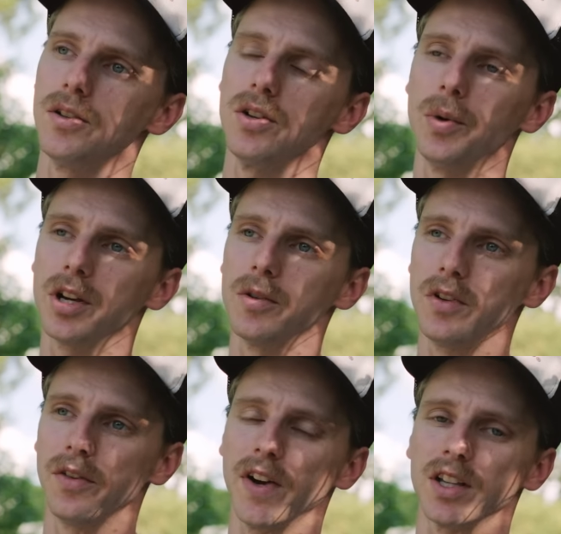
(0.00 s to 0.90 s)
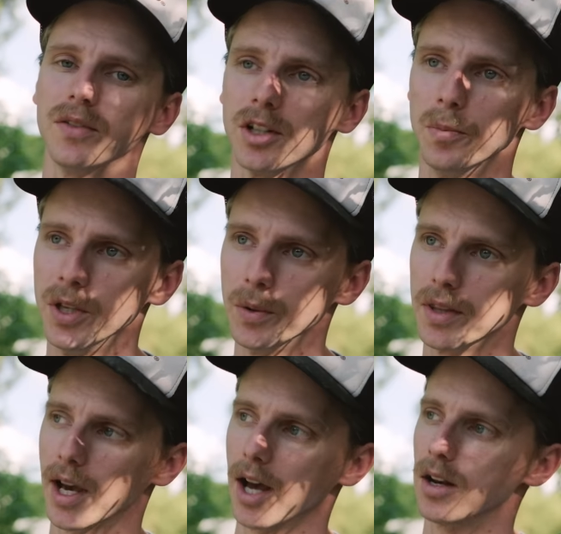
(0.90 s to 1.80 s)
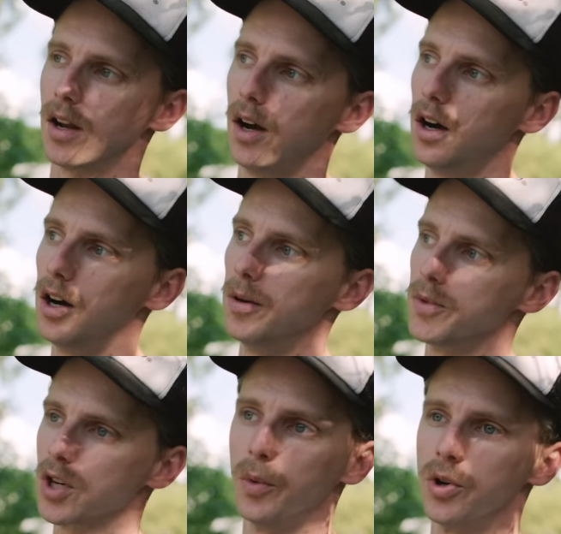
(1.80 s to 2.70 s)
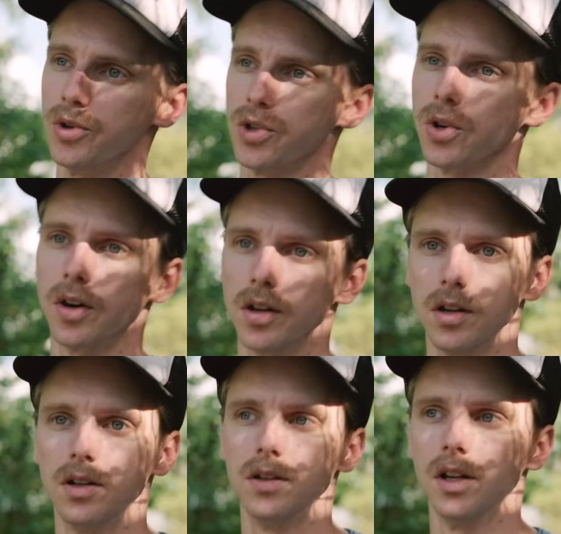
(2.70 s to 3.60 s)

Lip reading: one can effectively compete with that. Someone who started,